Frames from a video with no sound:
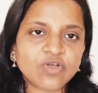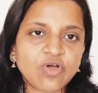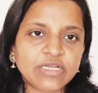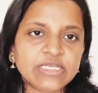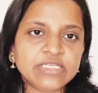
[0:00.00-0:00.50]

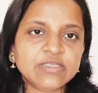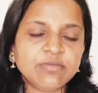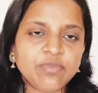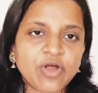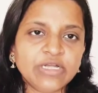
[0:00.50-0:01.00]
on his
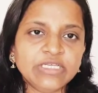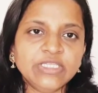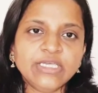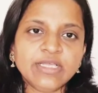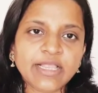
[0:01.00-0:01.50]
body,
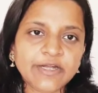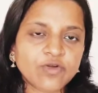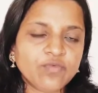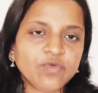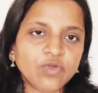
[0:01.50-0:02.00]
the
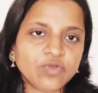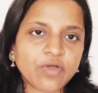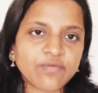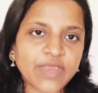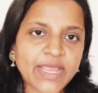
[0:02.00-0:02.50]
rate of growth
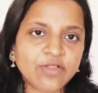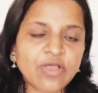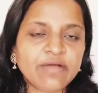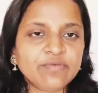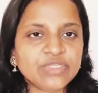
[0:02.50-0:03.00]
of hair, you
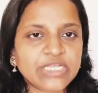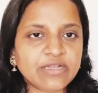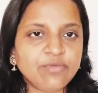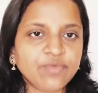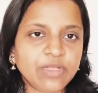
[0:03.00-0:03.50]
have to
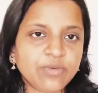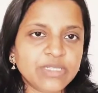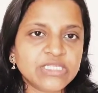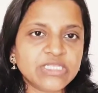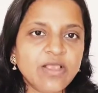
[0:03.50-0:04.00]
set the
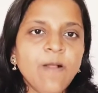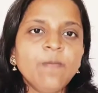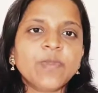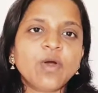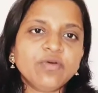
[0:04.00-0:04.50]
frequency
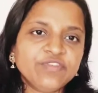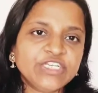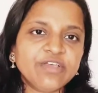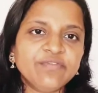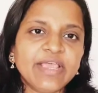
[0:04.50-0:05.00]
of
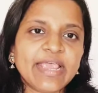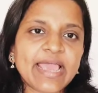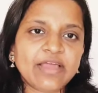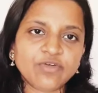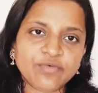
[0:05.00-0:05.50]
shaving
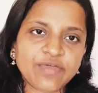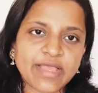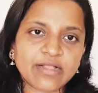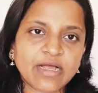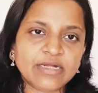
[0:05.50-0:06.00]
and of
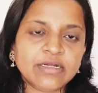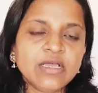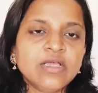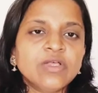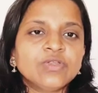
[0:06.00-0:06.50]
haircut.
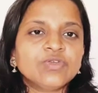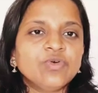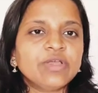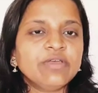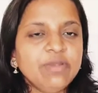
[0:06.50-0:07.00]

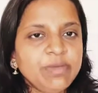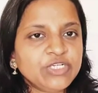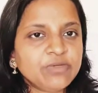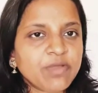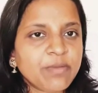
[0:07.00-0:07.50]
So give the
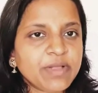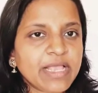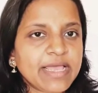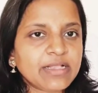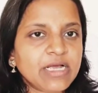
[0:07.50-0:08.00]
patient proper
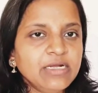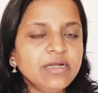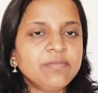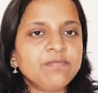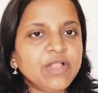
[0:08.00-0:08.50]
haircut,
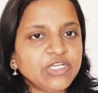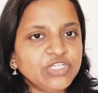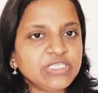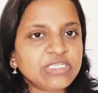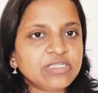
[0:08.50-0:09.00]

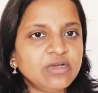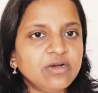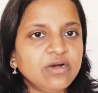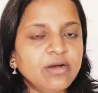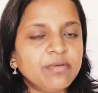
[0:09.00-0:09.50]
brush his
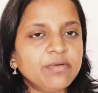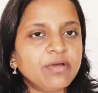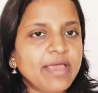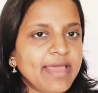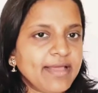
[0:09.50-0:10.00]

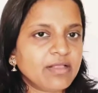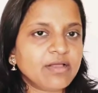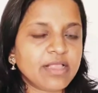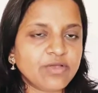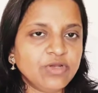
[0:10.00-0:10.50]
hair
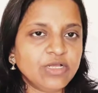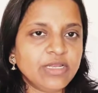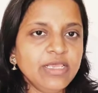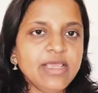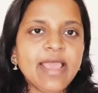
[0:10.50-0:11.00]

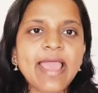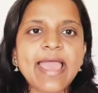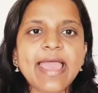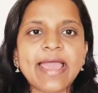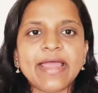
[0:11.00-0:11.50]
regularly,
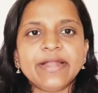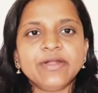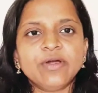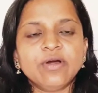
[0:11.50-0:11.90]
and